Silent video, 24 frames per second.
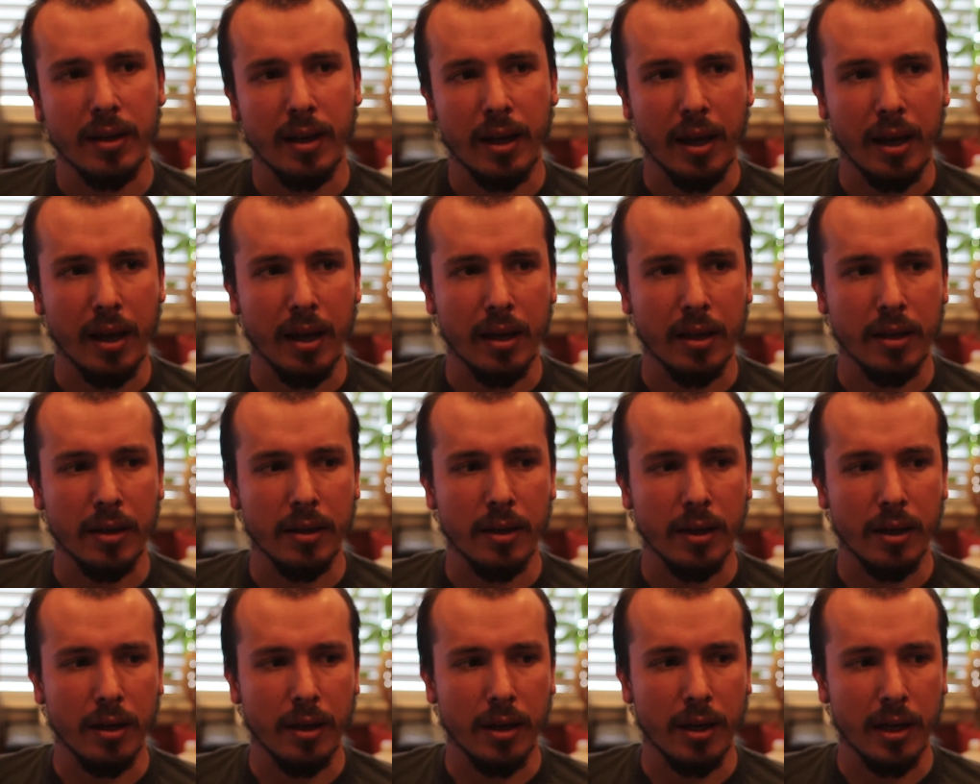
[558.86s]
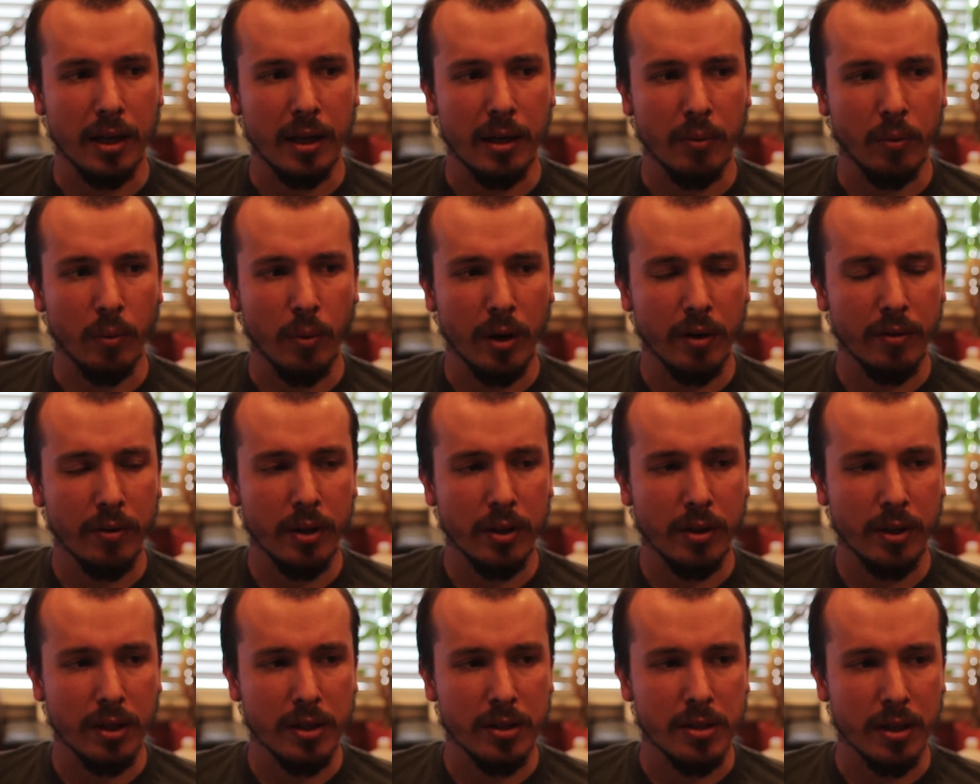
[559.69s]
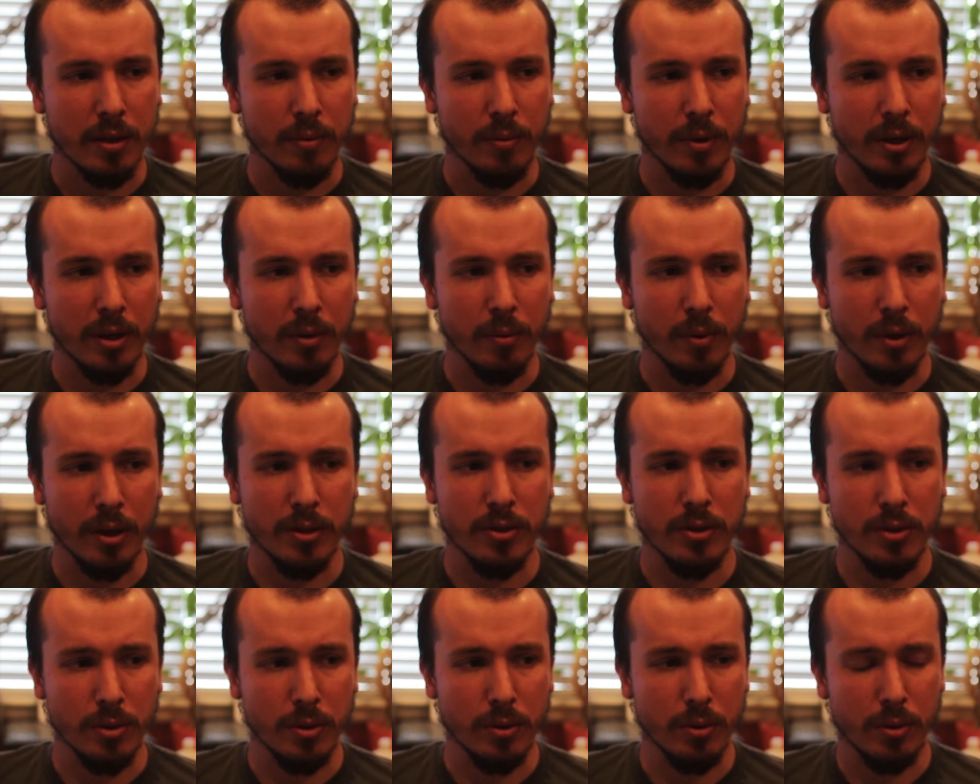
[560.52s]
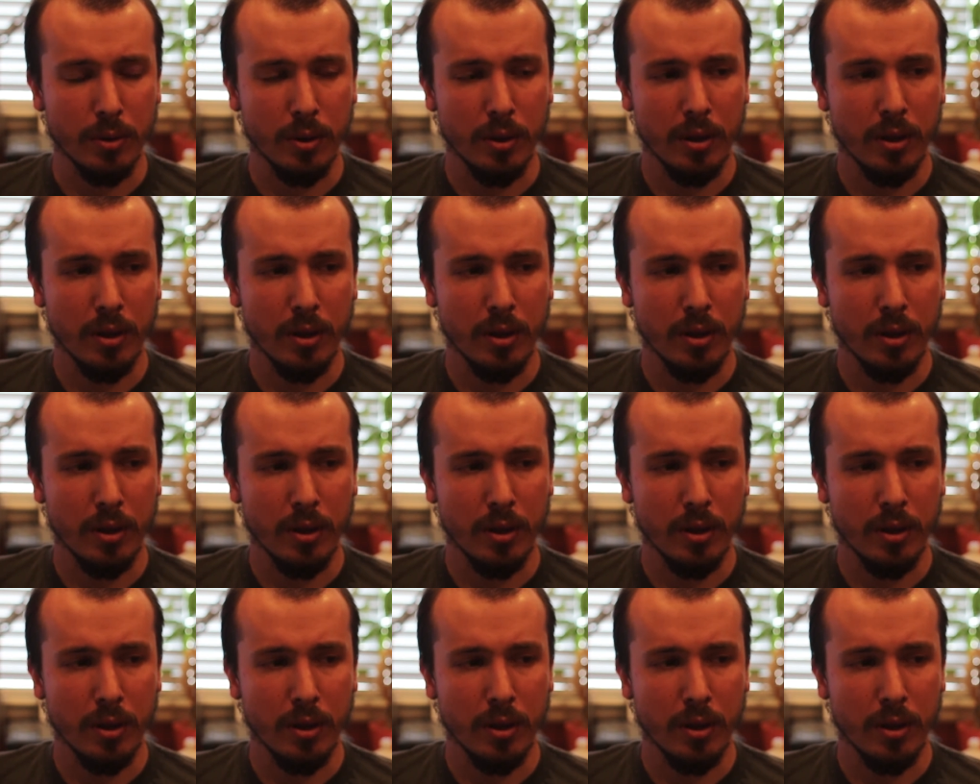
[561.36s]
And one of the things I really wanted to